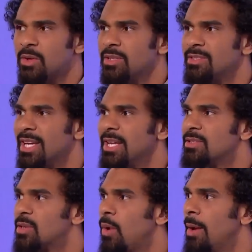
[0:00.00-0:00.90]
sounds
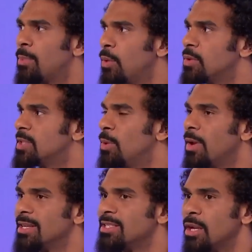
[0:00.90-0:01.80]
quite plausible.
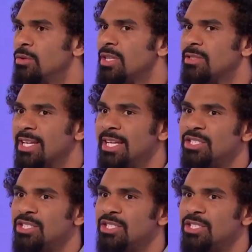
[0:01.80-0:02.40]
There's loads of those kids'